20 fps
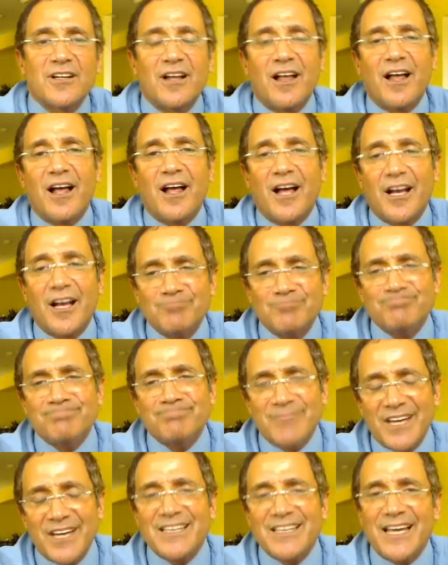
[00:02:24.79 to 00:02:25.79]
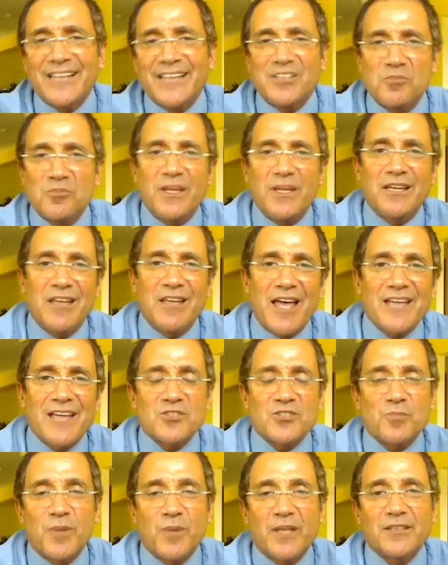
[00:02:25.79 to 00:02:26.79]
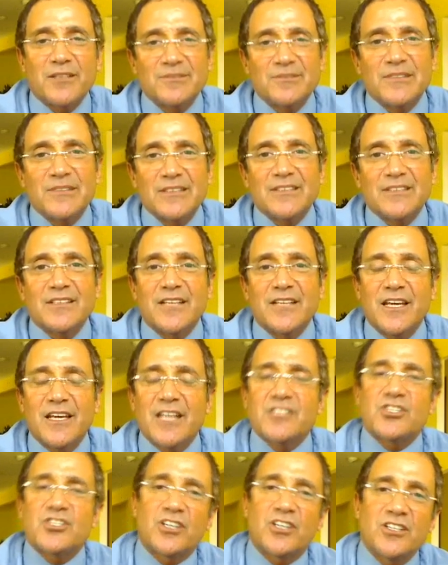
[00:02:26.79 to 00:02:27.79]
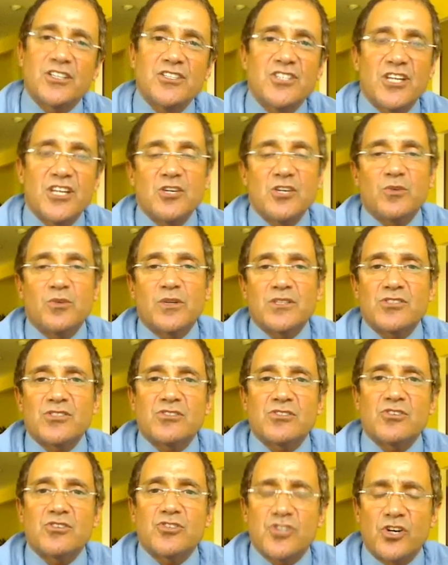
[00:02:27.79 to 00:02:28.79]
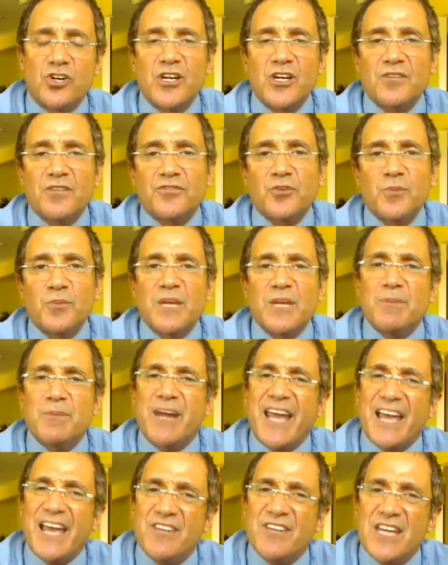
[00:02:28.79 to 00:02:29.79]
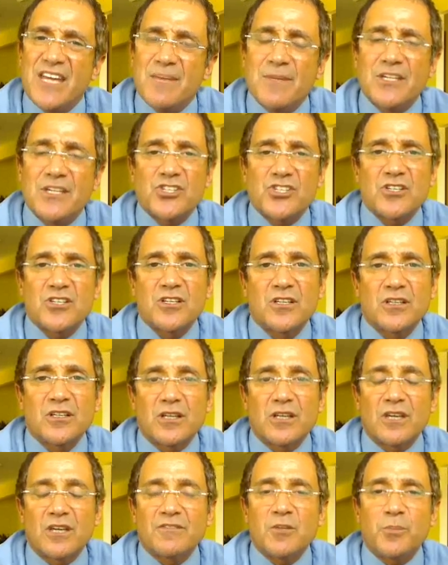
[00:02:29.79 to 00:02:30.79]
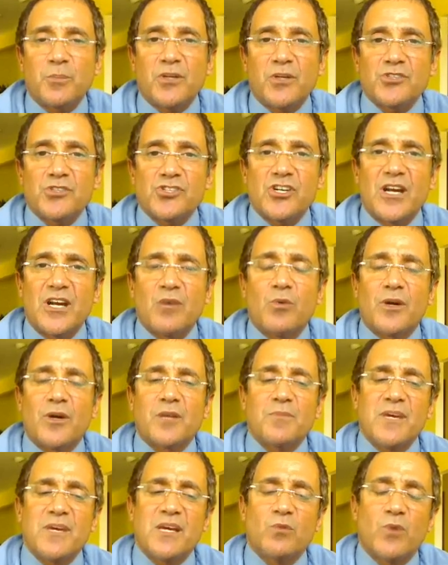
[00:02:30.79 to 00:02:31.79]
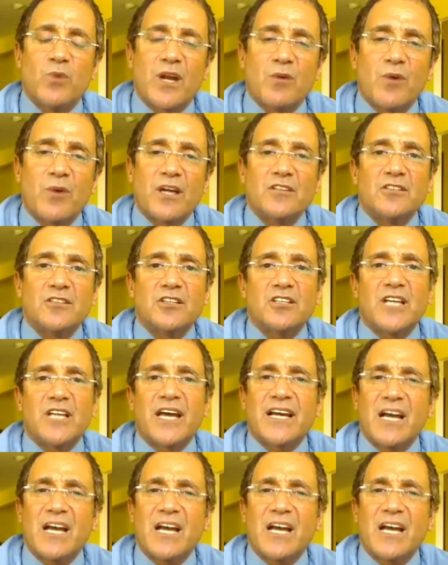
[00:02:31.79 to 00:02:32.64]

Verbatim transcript: Uh, I'd like to be less, but it's a continuous journey for me, but I have an image of the person I want to be and what I want to look like.